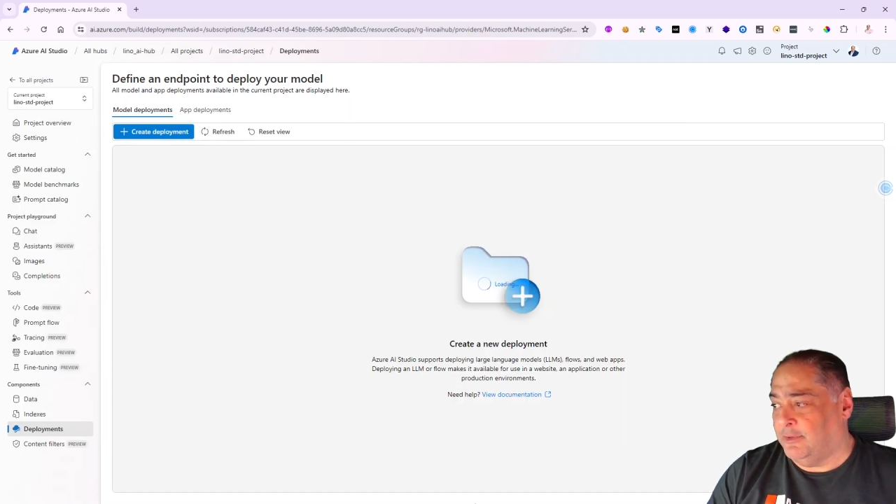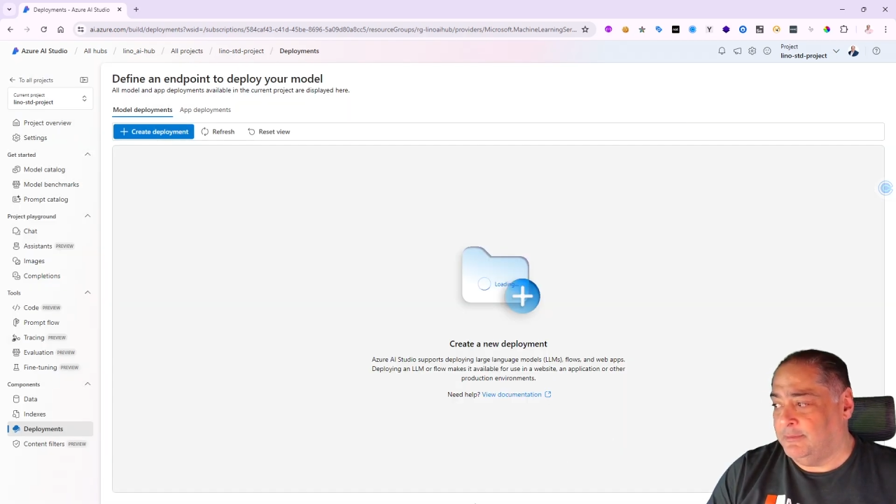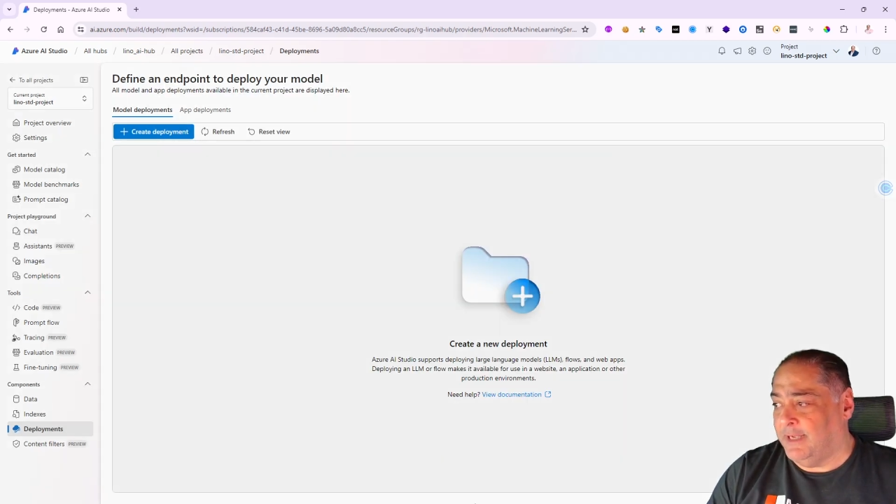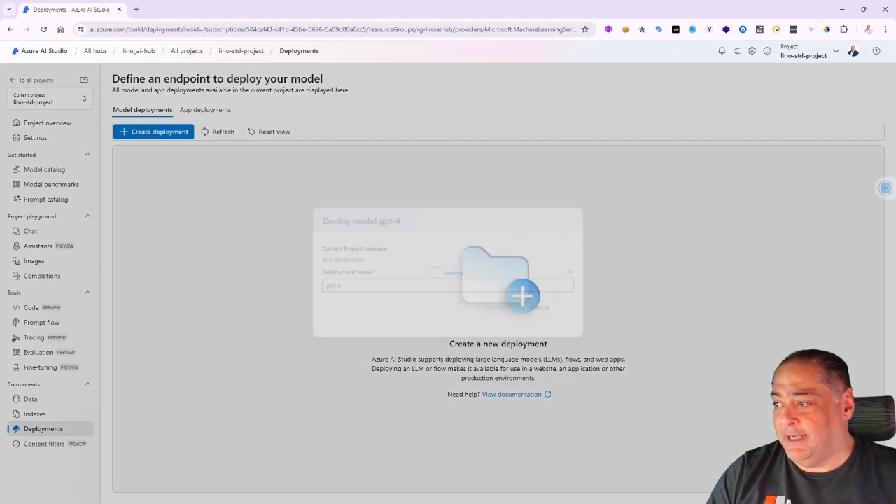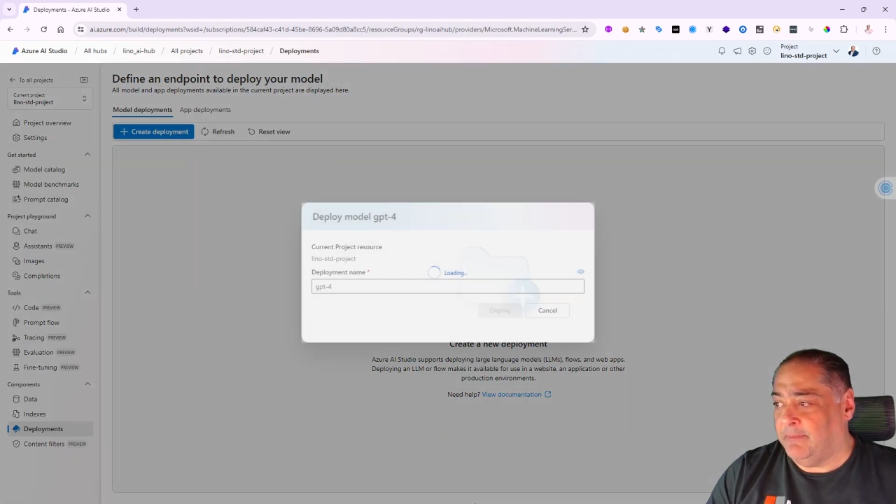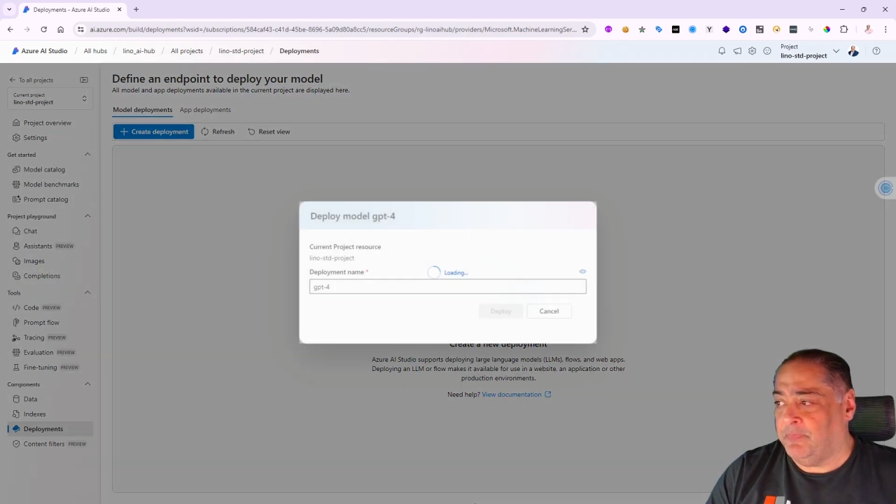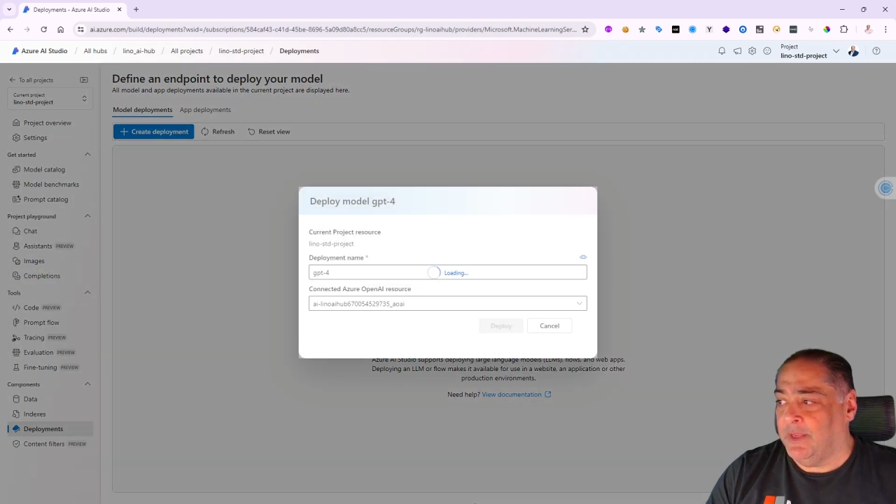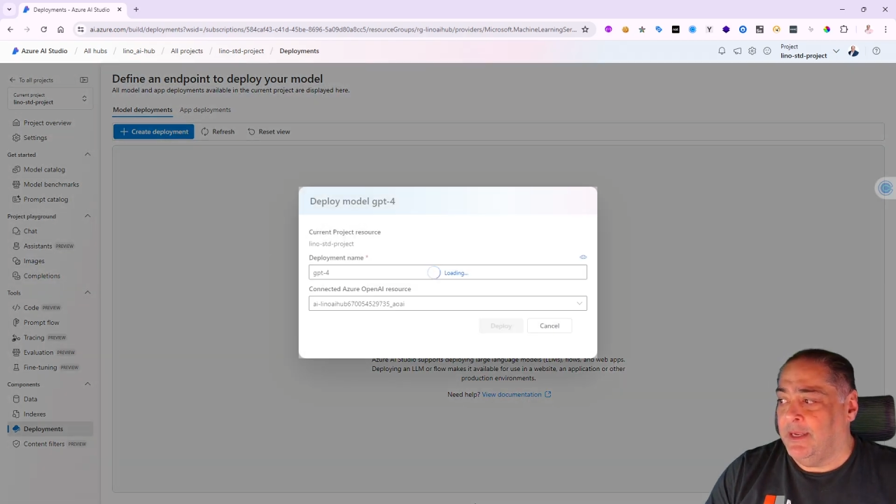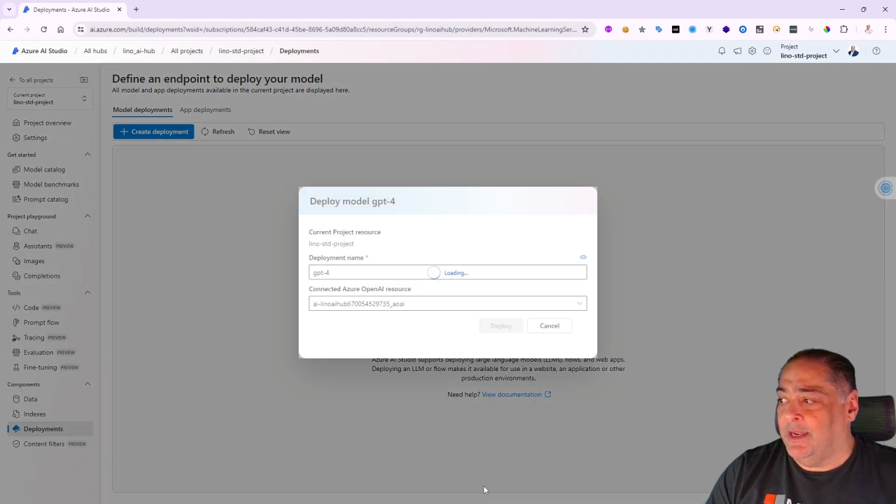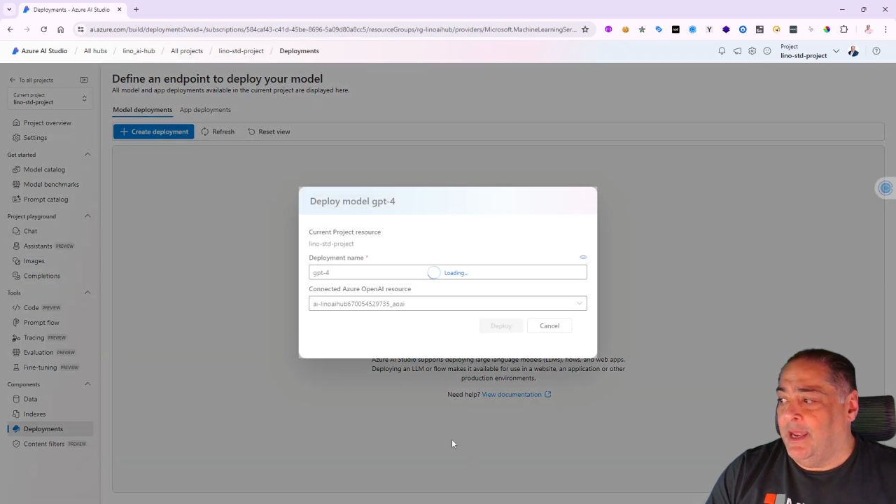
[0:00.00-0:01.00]
that.
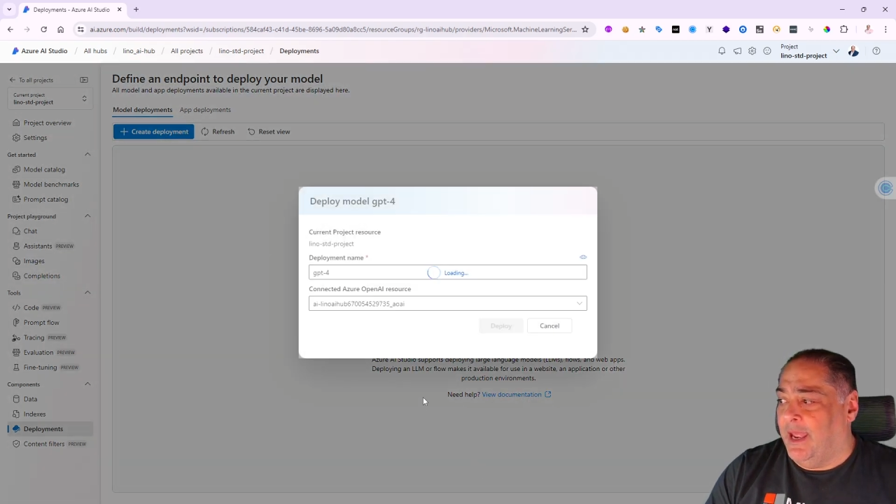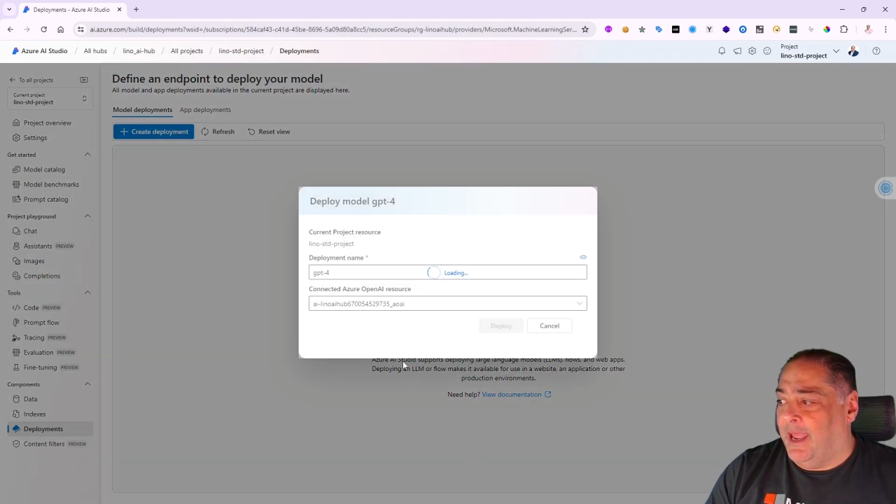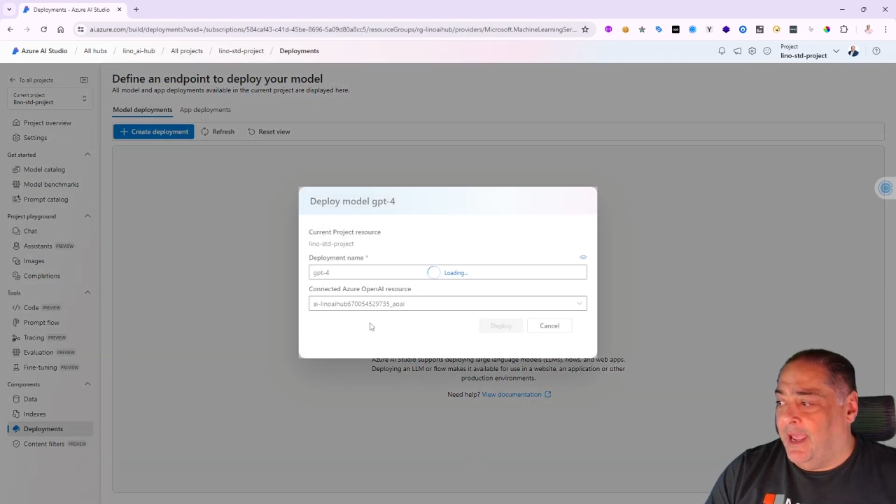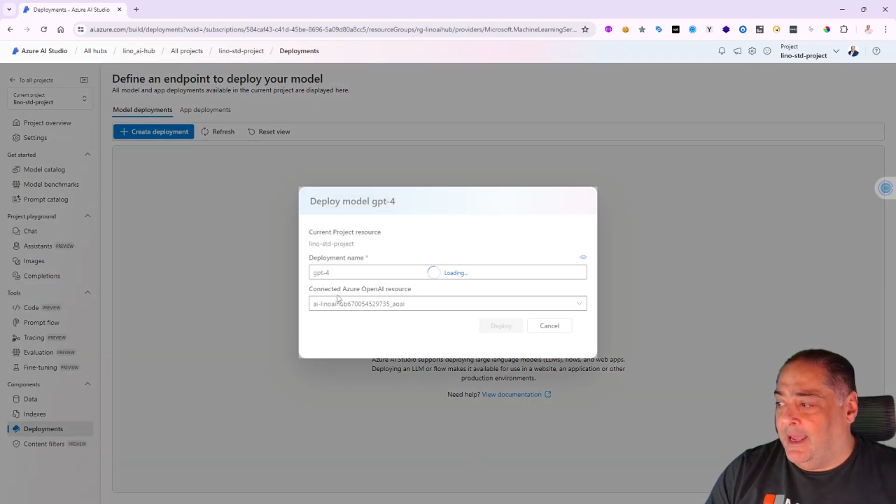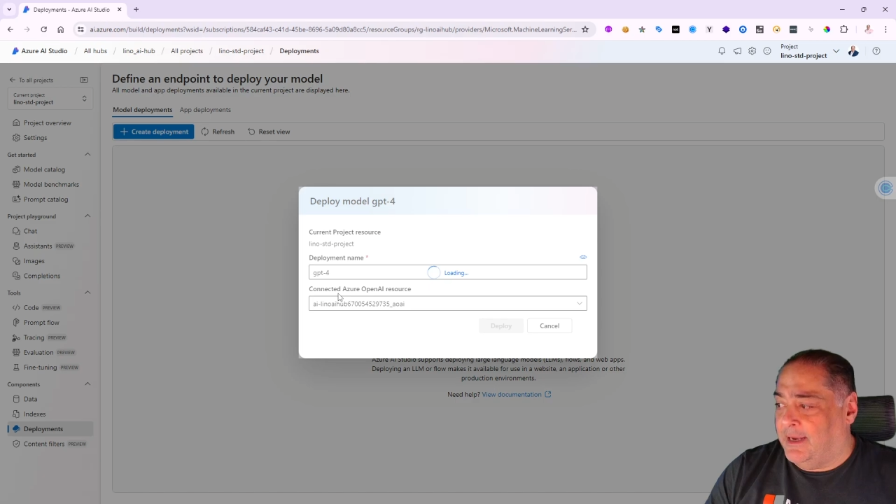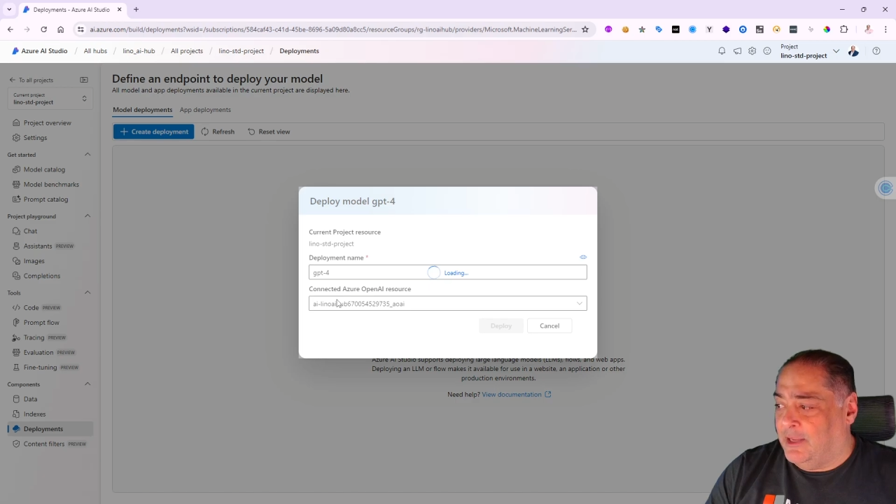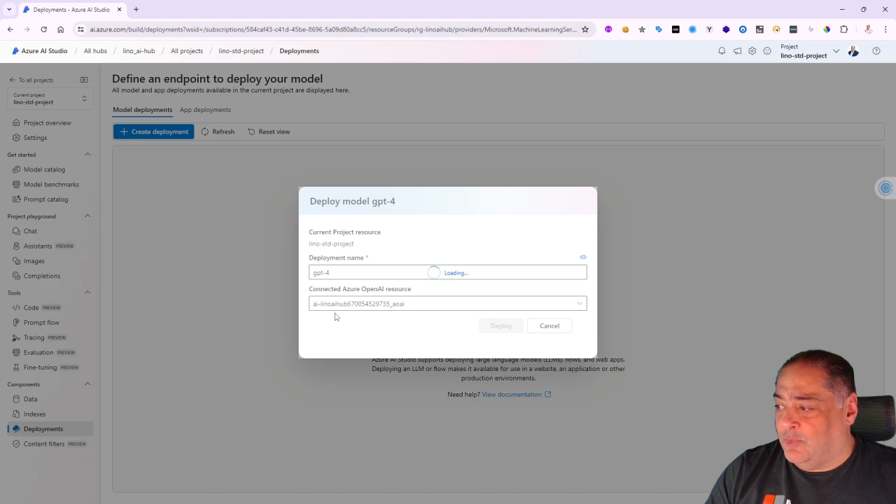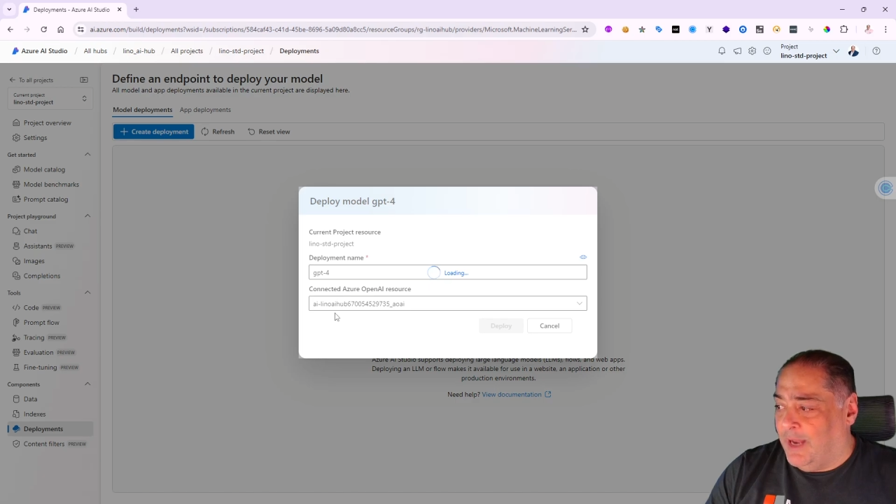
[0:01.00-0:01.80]
And it